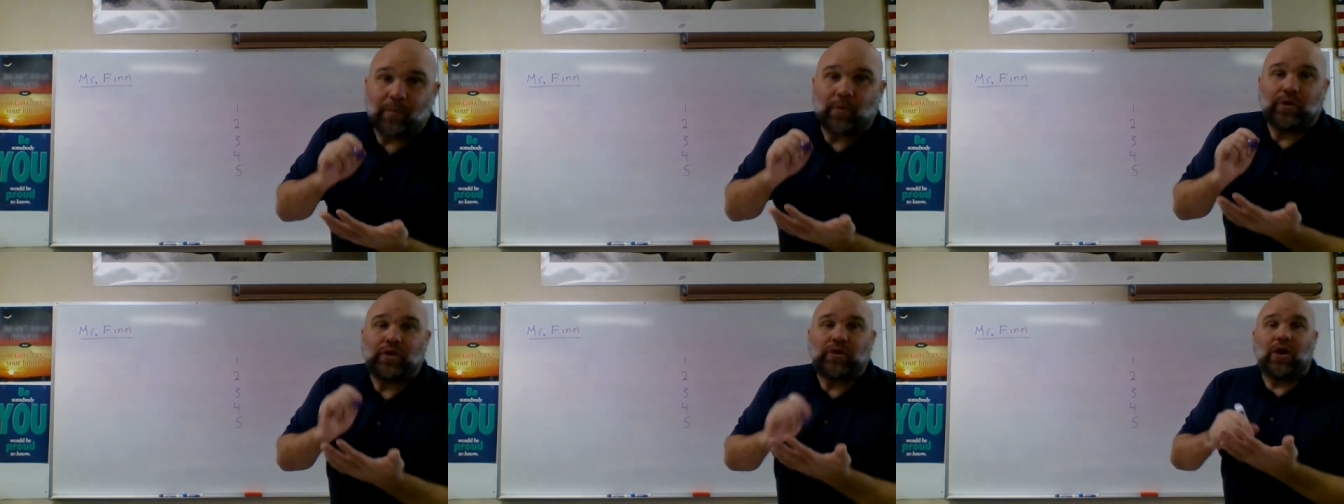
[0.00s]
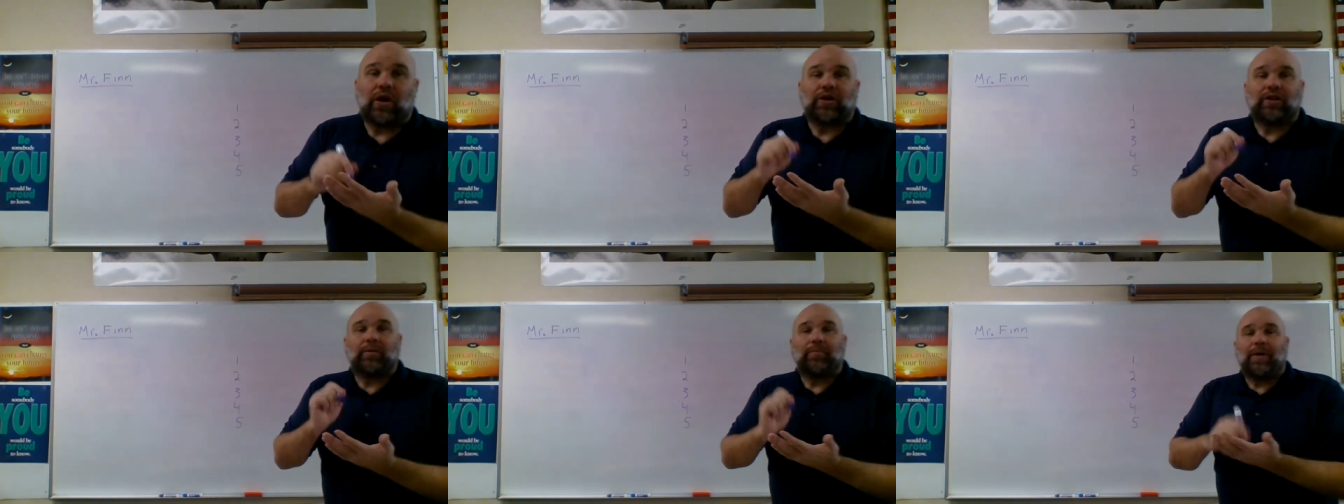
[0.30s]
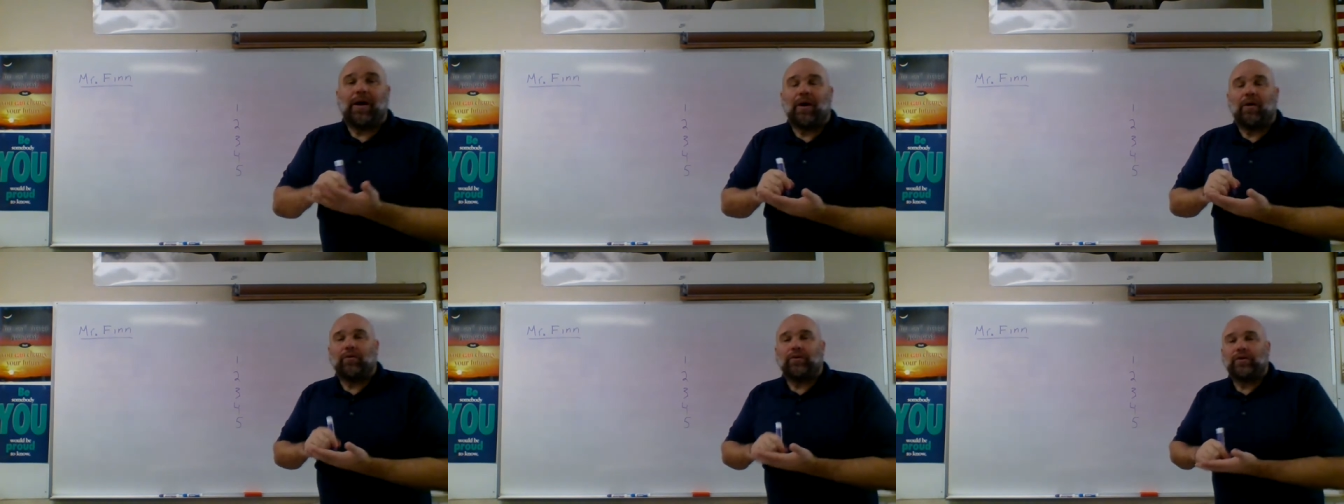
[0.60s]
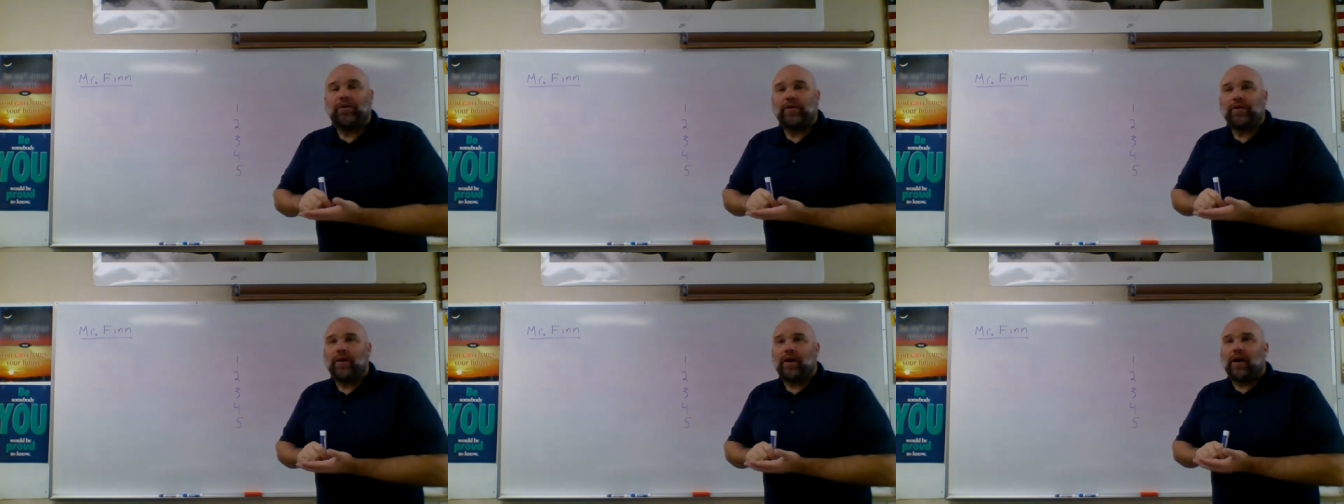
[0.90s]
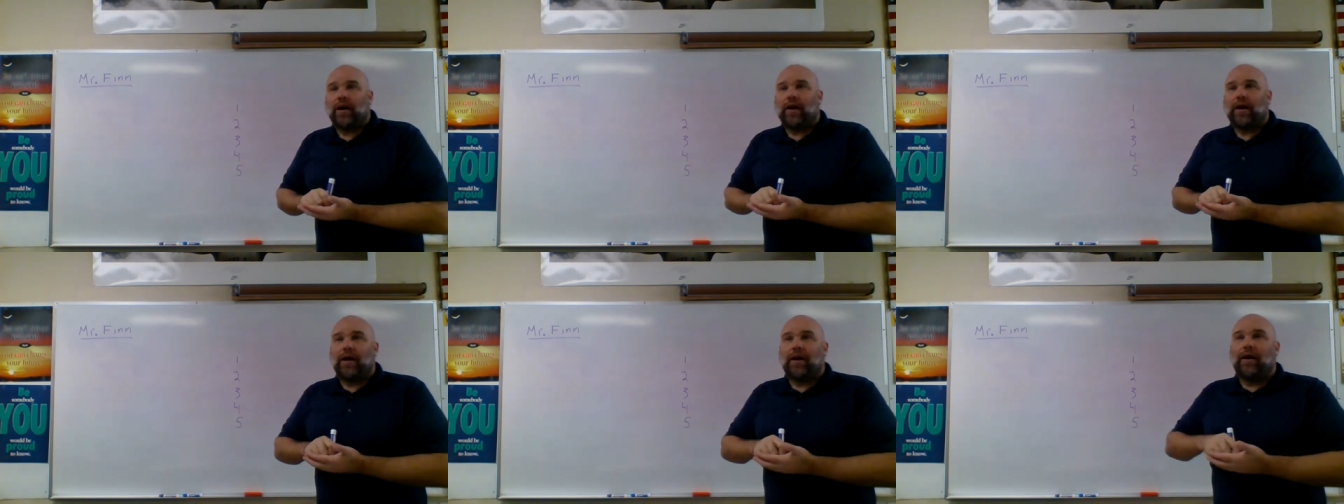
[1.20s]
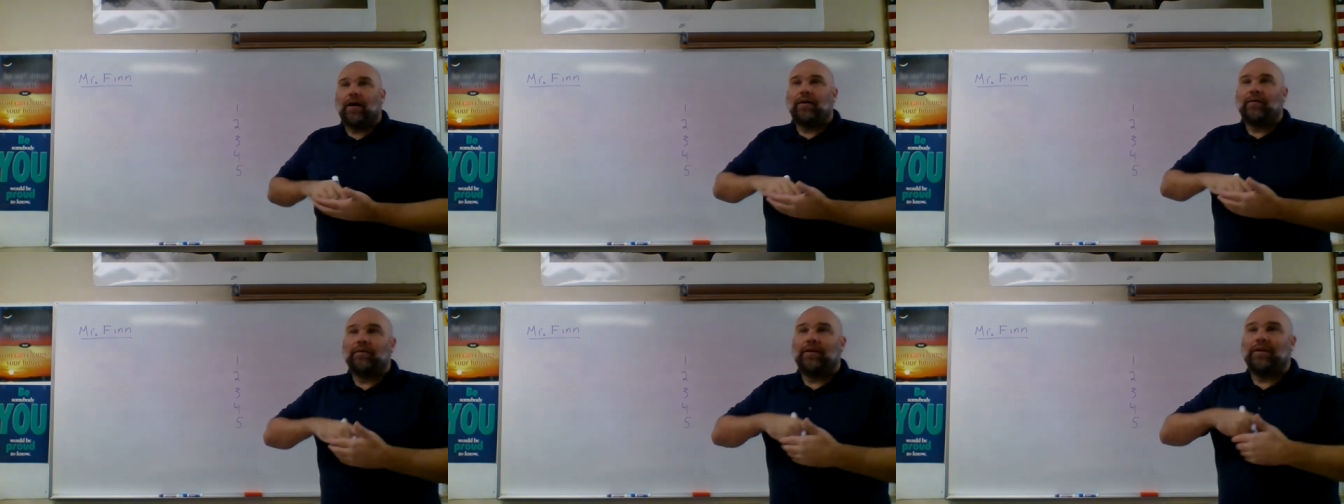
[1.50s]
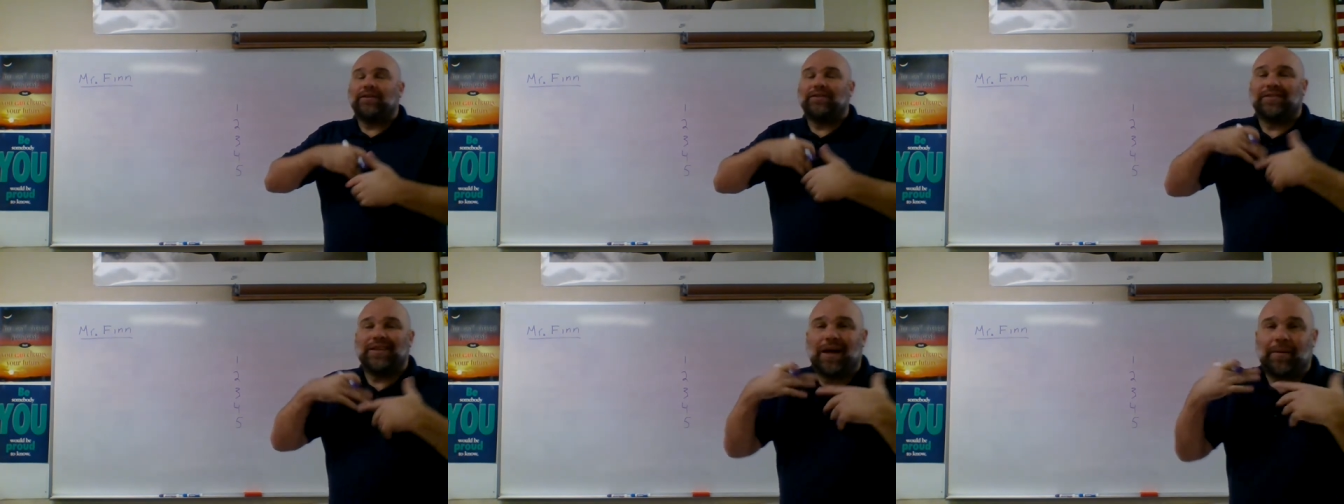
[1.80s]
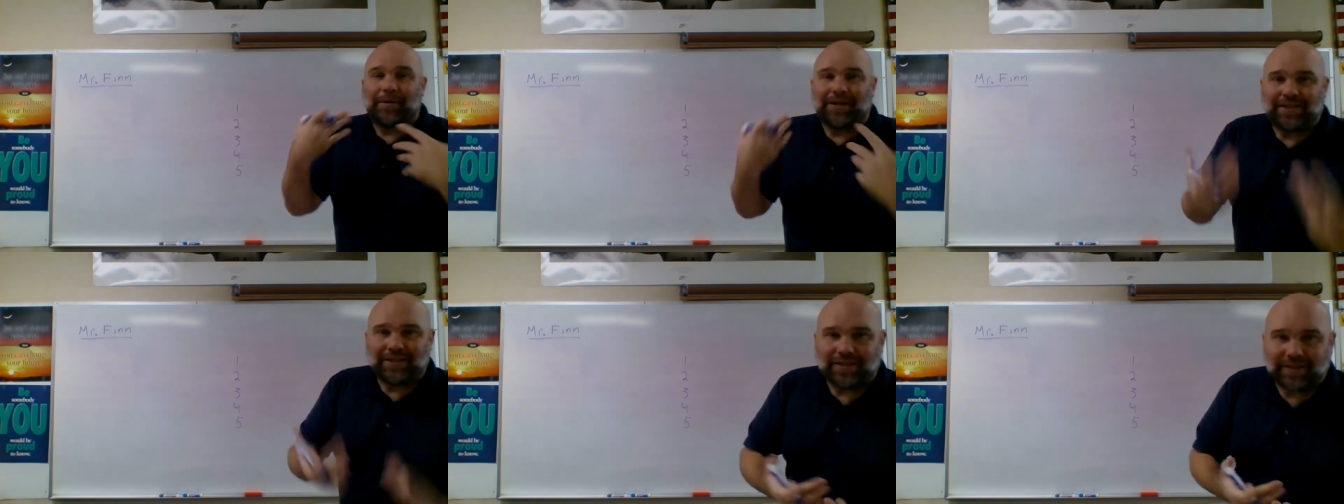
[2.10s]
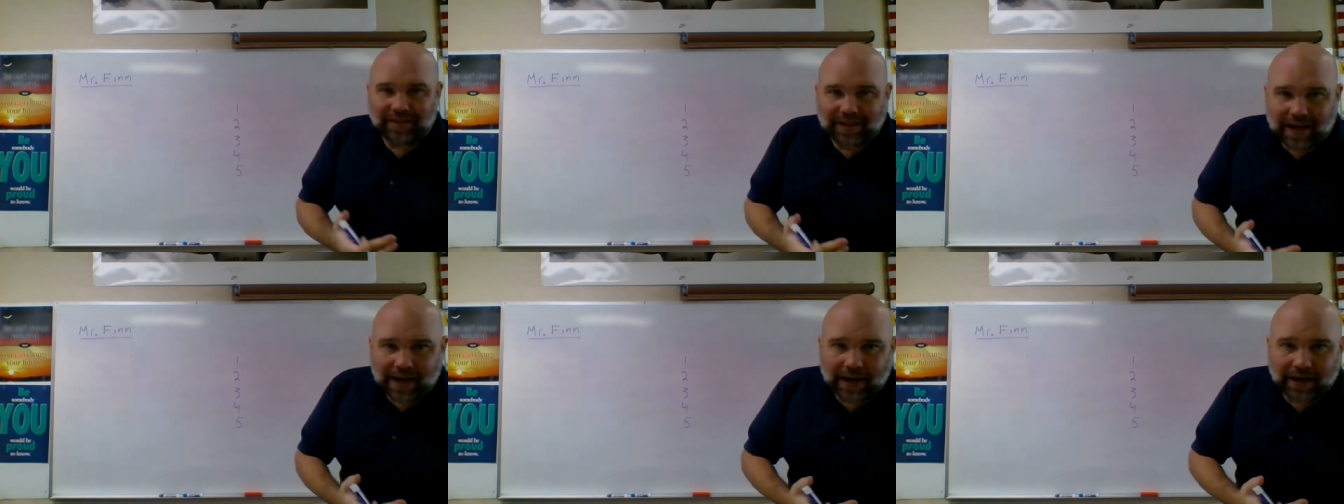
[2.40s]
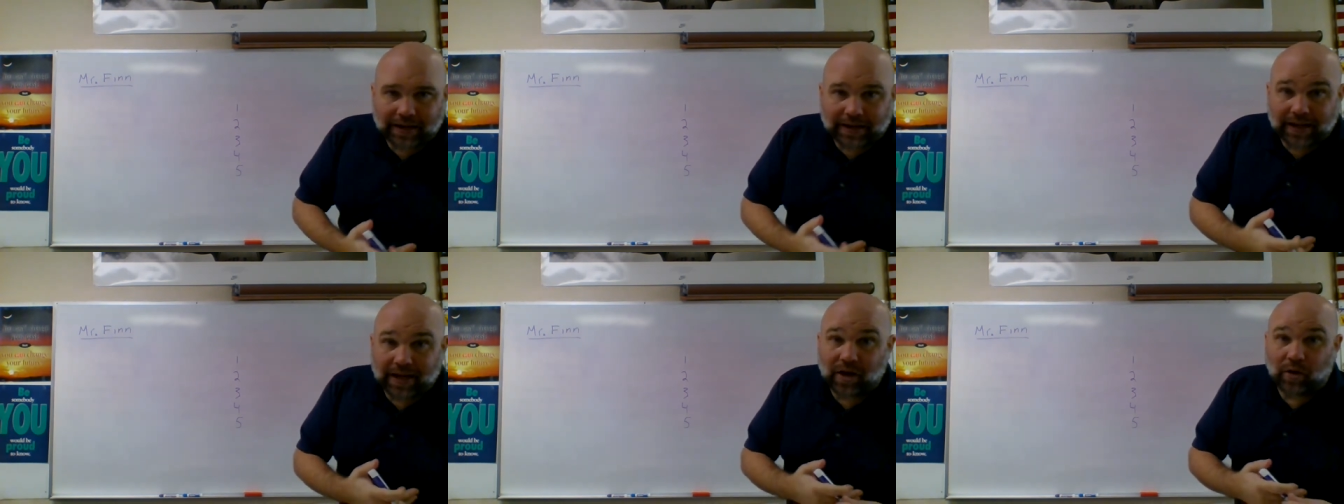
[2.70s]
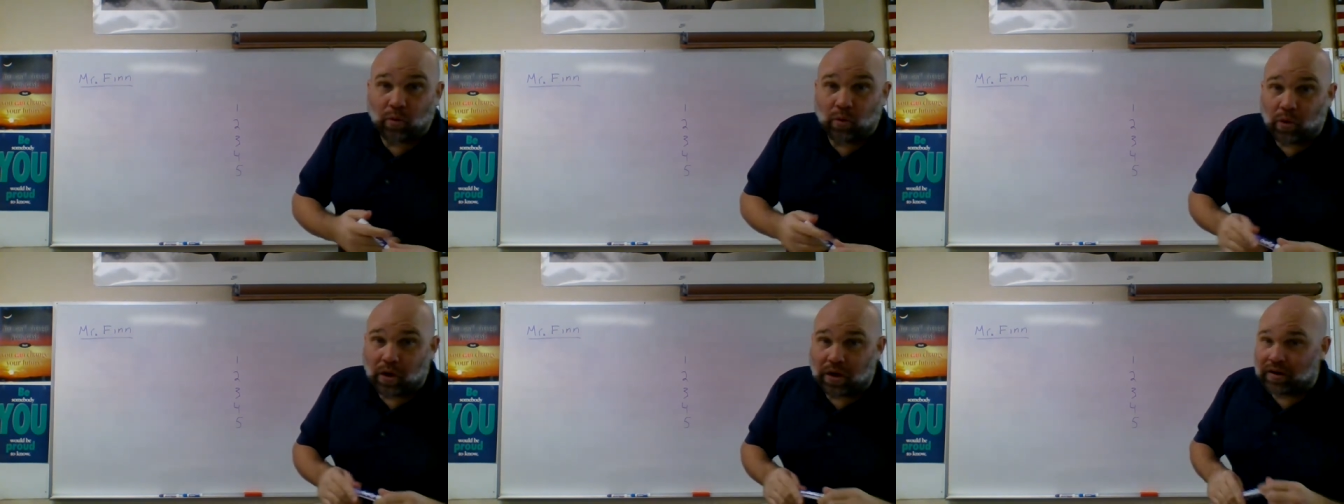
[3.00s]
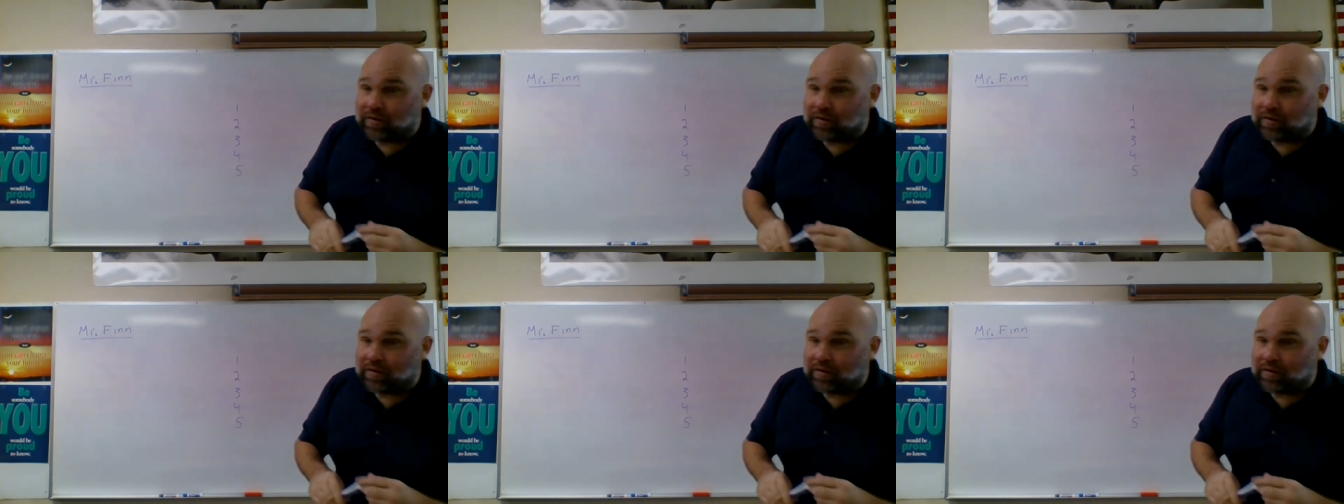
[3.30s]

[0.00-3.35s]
we talked about uh, Islamic society, and one